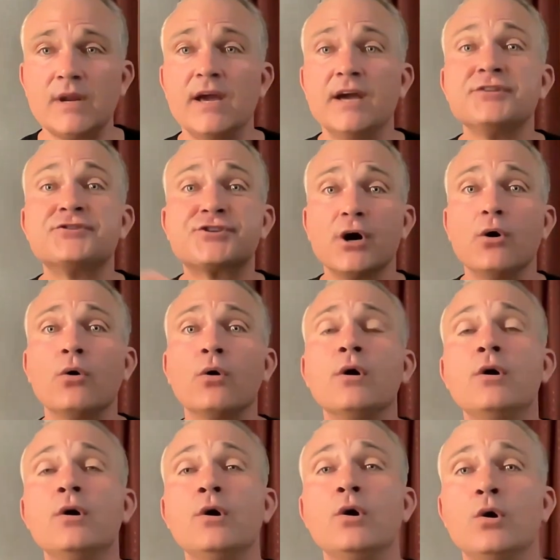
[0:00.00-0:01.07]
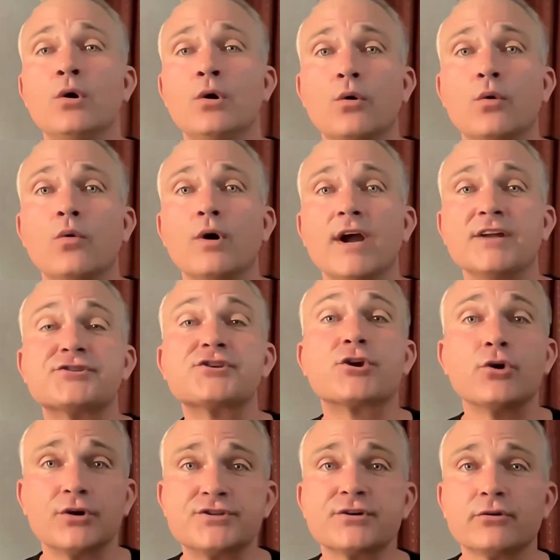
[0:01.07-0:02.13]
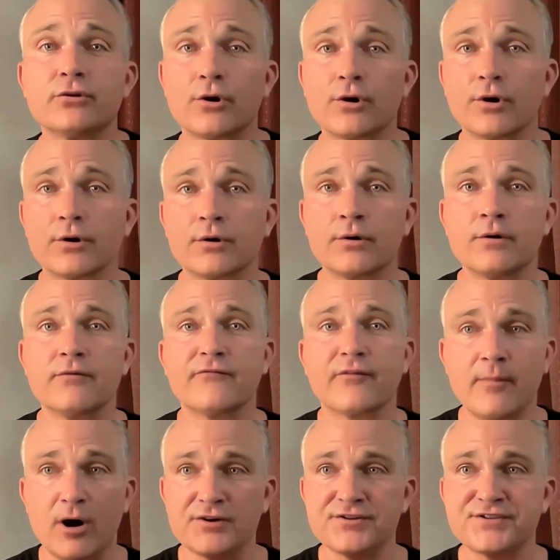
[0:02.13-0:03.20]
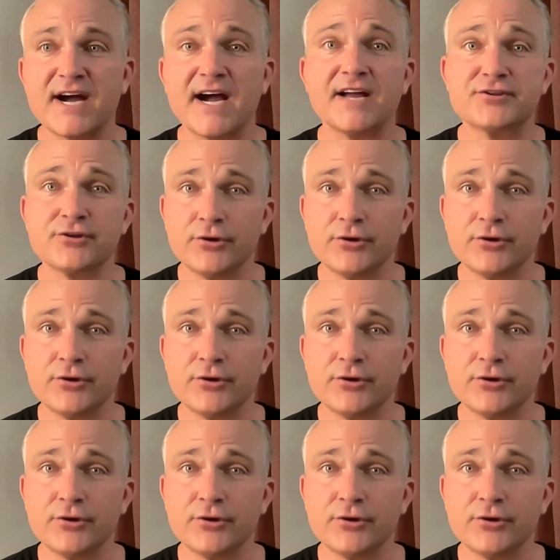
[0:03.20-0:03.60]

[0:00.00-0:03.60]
And so it's good to learn from all sides.